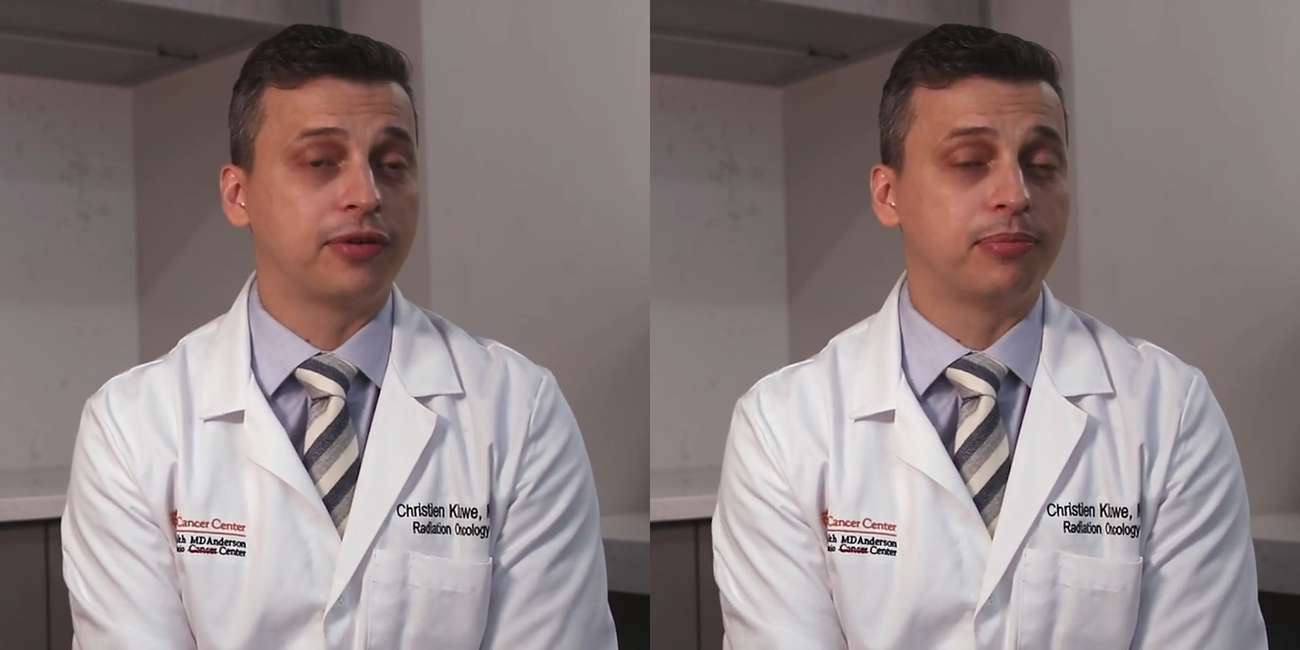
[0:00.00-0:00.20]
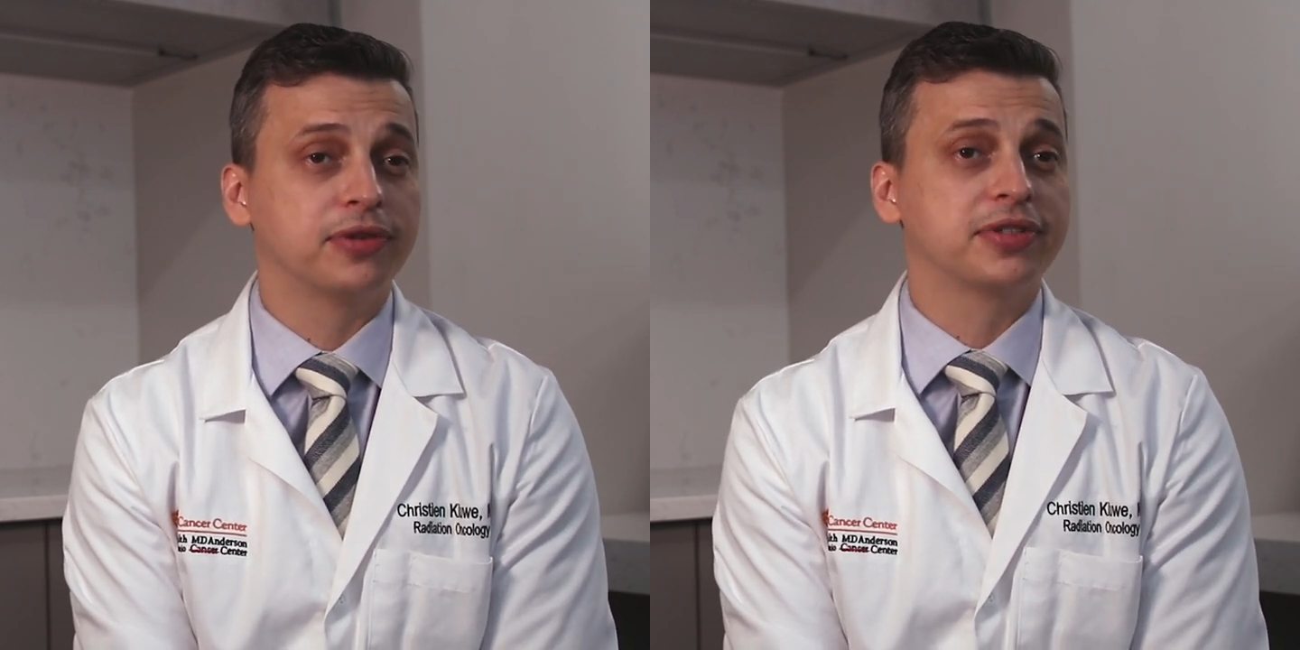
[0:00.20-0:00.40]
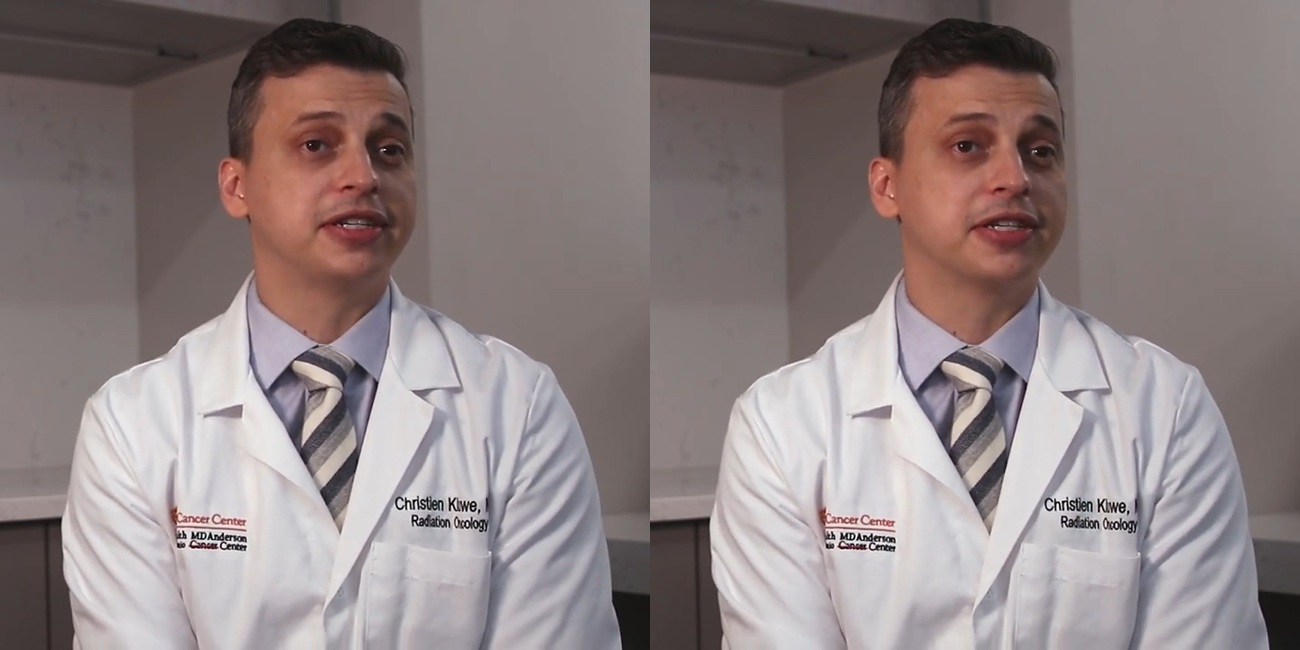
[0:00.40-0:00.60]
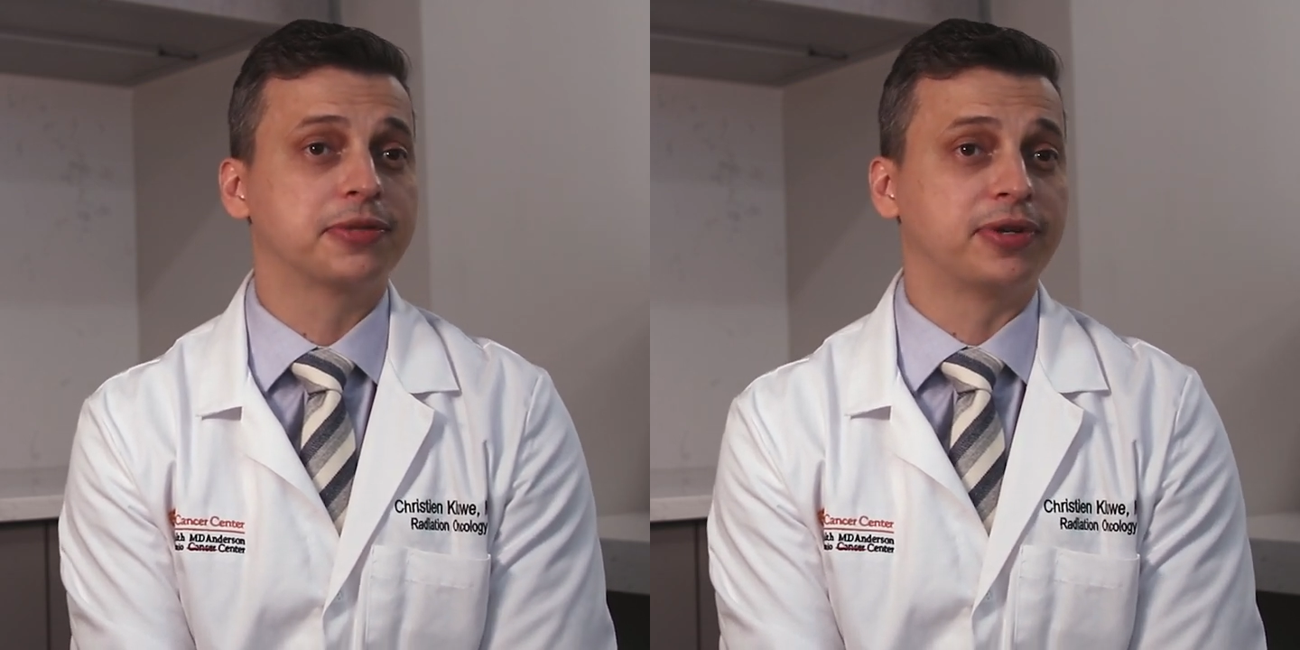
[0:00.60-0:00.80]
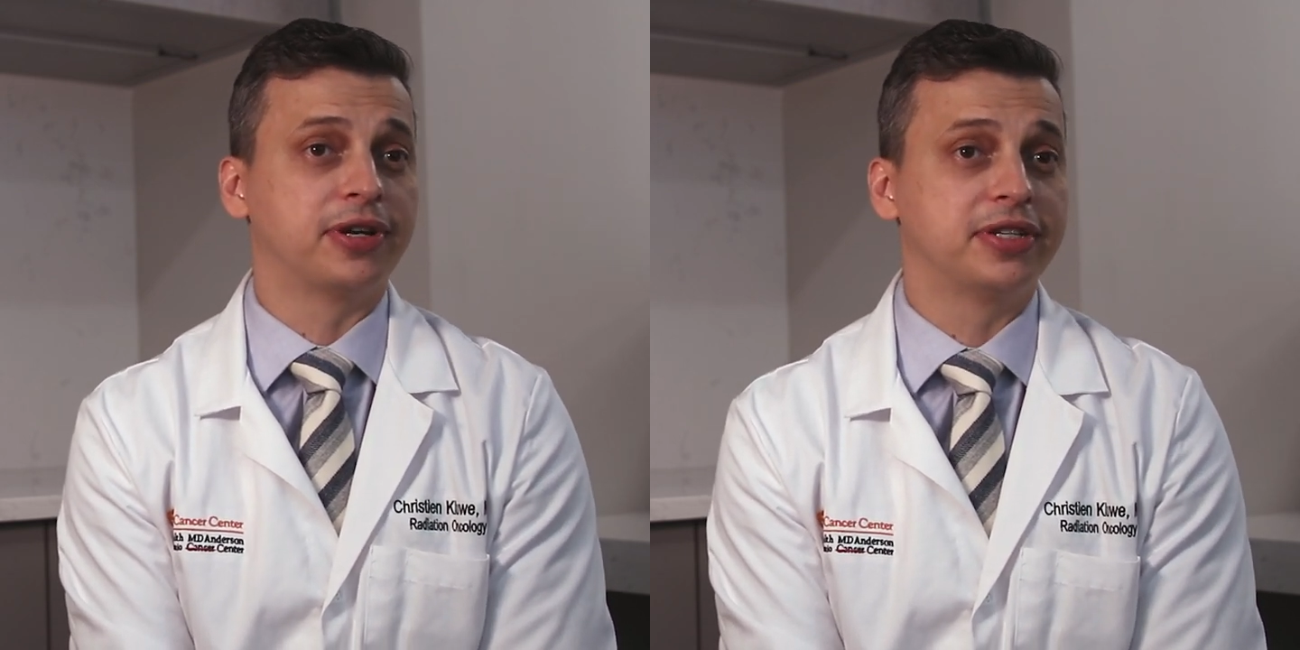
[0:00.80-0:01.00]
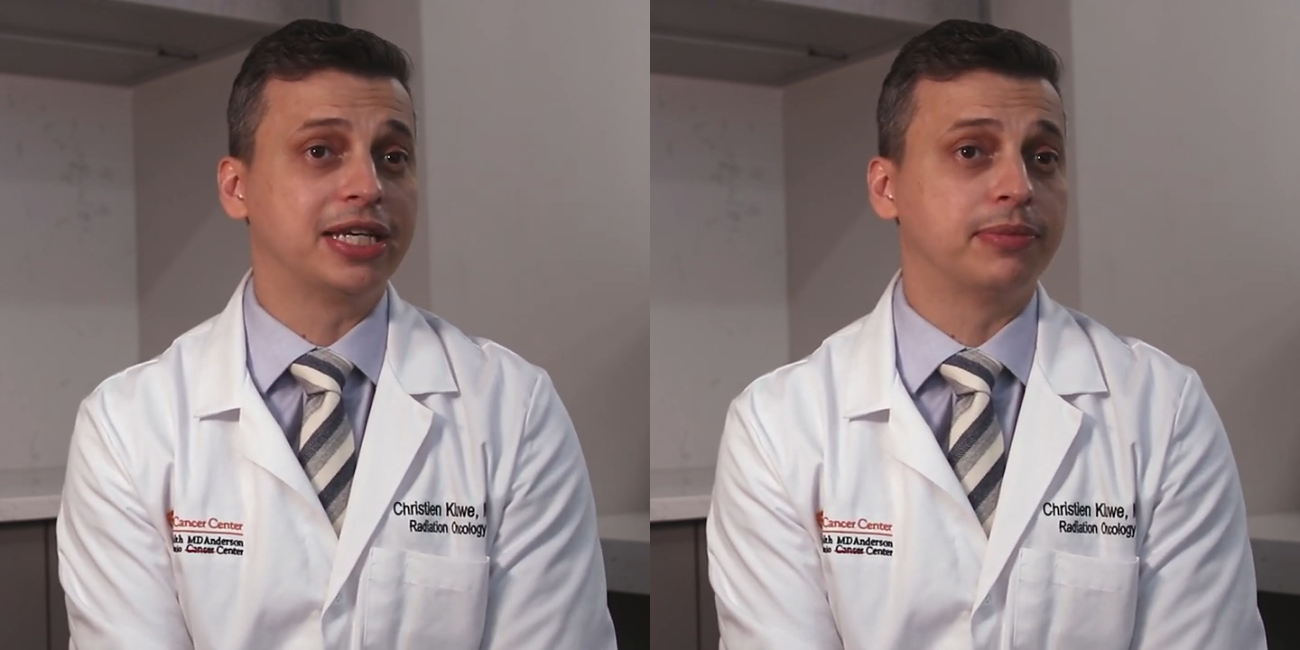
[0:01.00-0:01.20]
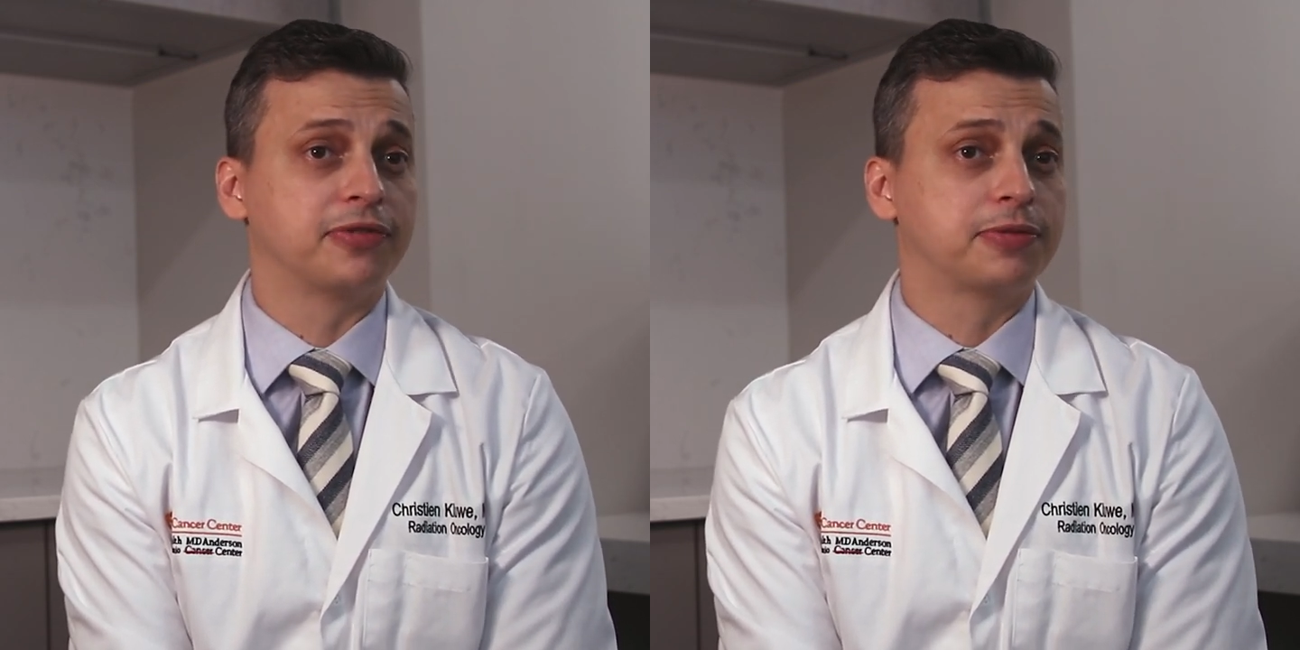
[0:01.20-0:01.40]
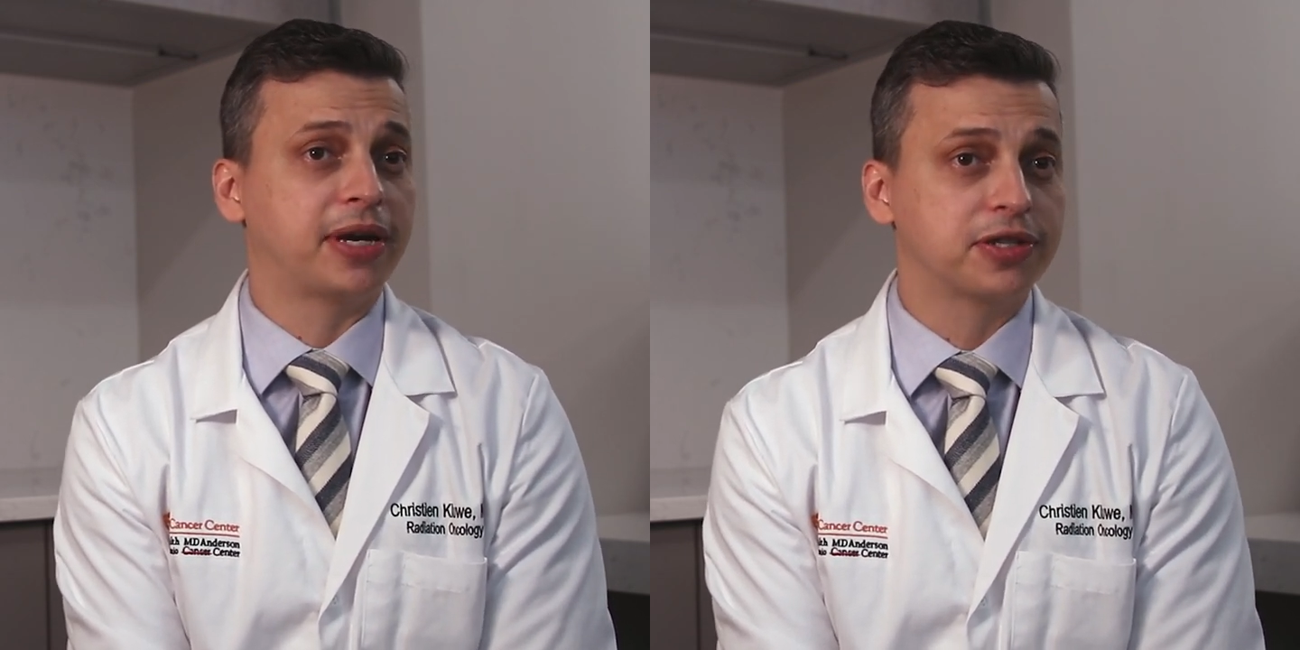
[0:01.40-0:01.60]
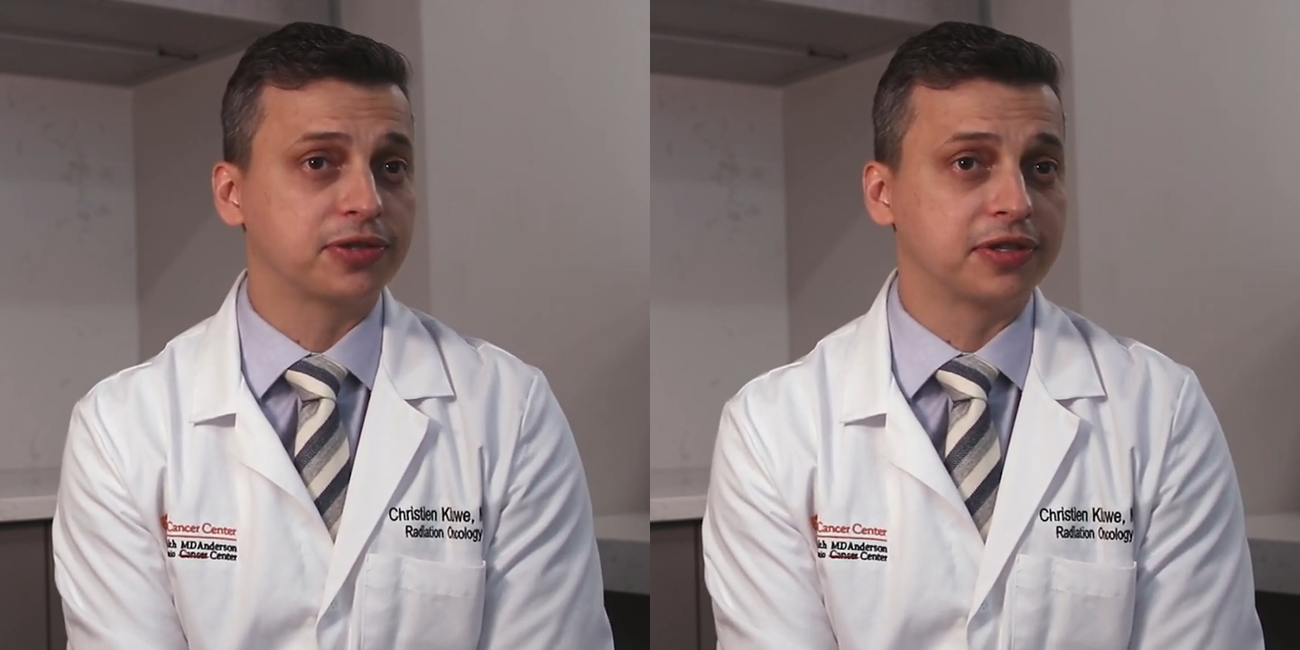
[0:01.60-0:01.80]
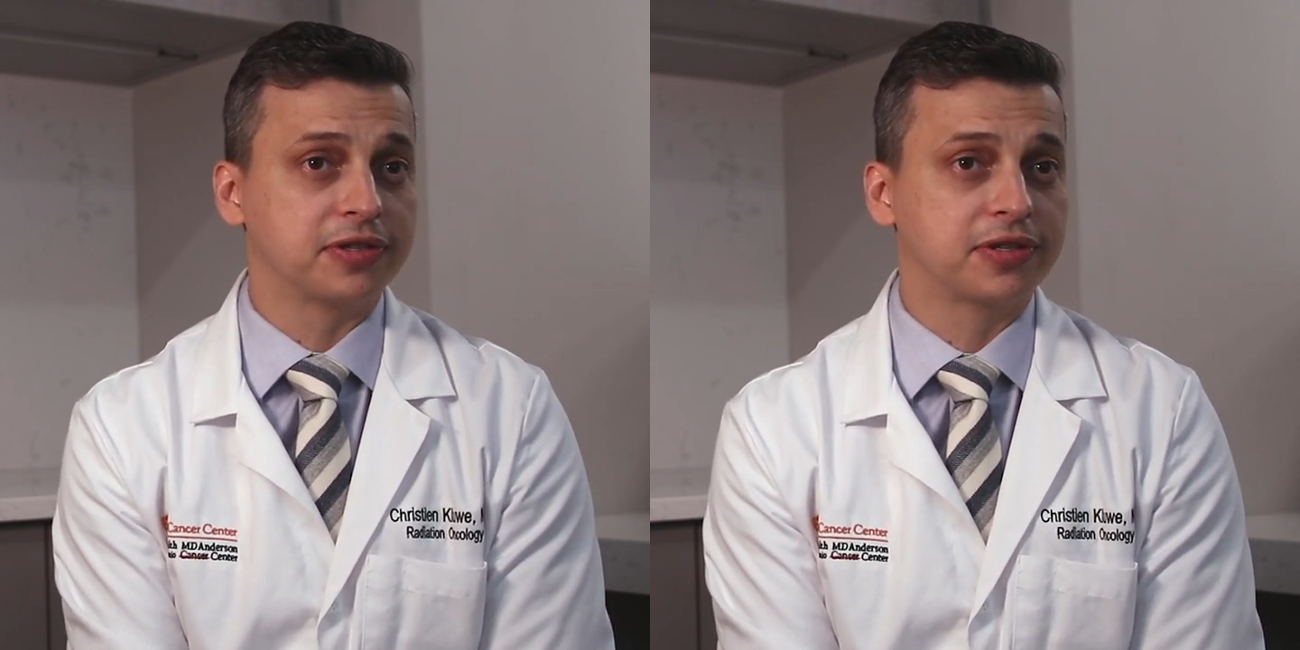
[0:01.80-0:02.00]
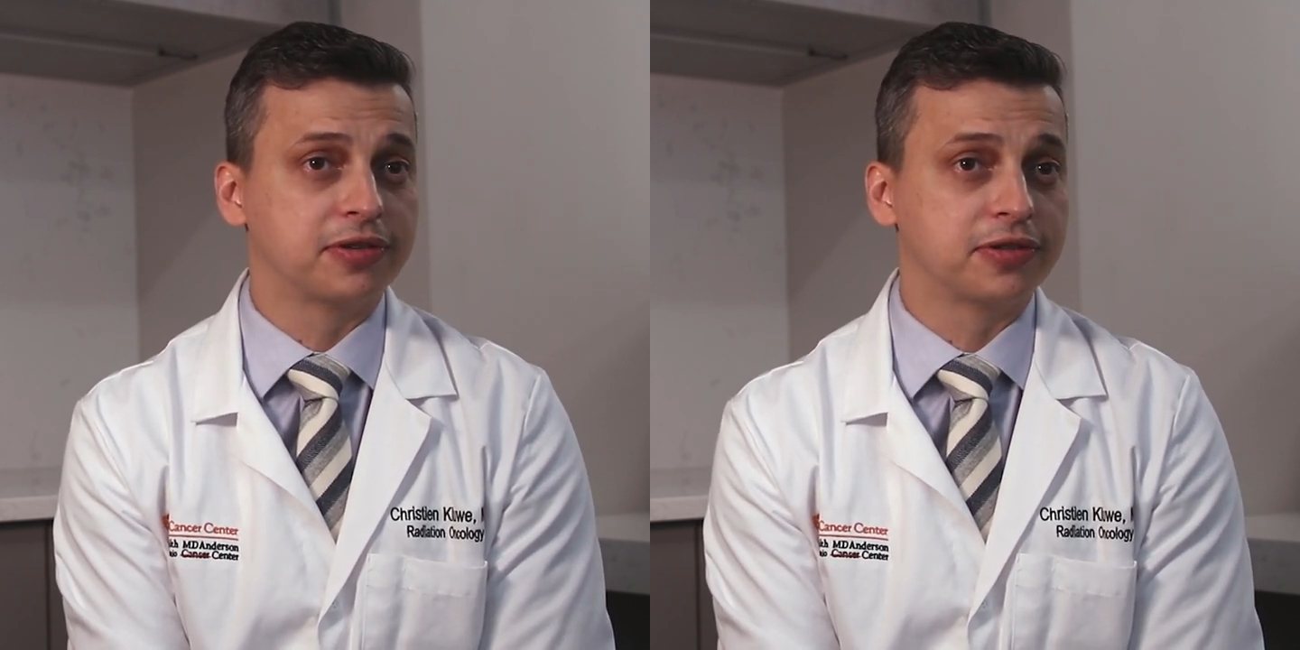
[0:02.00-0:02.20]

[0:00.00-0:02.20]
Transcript: a multidisciplinary team of specialists.